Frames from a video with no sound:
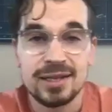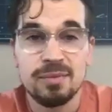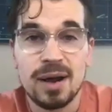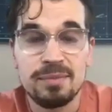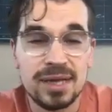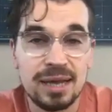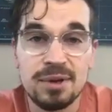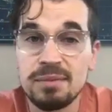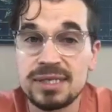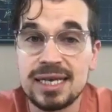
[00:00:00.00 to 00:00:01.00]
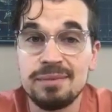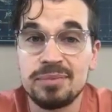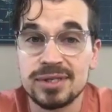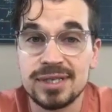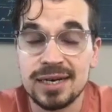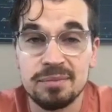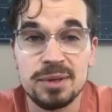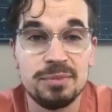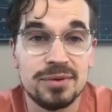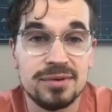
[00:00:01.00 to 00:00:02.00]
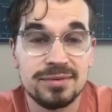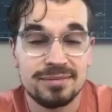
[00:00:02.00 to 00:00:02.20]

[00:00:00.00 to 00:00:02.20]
might be like maybe 10% of people.